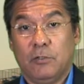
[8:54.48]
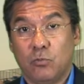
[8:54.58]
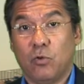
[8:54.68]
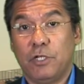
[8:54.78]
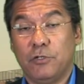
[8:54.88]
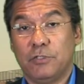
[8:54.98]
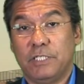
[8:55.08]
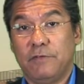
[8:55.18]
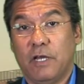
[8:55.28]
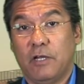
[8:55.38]
run your
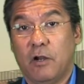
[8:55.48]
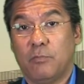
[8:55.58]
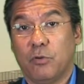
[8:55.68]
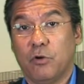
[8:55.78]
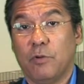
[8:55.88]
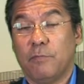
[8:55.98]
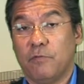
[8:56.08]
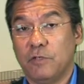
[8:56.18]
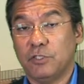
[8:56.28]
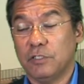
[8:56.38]
DVIR program
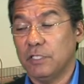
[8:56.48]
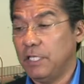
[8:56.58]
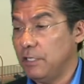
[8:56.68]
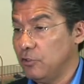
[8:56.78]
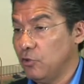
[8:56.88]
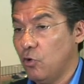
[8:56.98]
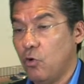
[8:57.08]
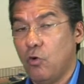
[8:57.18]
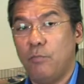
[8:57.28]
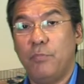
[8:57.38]
efficiently, your
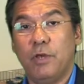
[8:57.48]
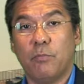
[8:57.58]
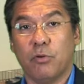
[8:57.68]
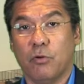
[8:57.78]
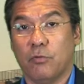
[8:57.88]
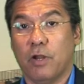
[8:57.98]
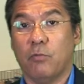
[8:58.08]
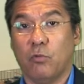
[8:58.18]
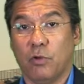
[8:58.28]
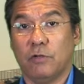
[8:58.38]
whole BIT program
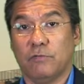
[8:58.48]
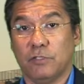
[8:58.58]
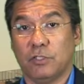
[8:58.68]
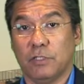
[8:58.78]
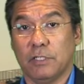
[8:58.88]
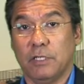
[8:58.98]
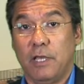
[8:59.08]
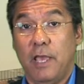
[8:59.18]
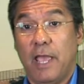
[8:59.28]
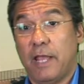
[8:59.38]
will run efficiently.
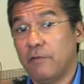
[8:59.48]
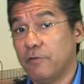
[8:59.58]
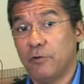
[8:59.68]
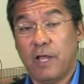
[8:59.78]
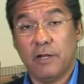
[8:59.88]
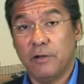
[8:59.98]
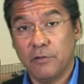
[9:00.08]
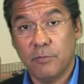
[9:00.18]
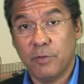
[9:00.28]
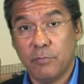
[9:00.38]
And if you're not under
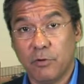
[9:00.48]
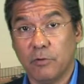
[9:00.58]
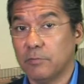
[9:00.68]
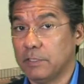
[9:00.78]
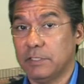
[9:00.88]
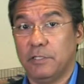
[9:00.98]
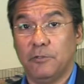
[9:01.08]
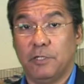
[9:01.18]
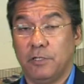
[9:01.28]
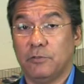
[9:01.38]
the BIT program, let's say you're
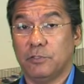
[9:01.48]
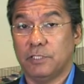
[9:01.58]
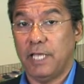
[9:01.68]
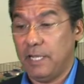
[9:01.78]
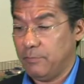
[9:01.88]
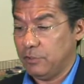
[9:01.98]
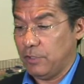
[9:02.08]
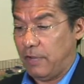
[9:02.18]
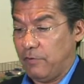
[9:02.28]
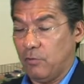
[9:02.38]
in another state, but
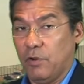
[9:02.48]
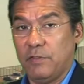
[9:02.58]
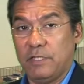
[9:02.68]
you're having to run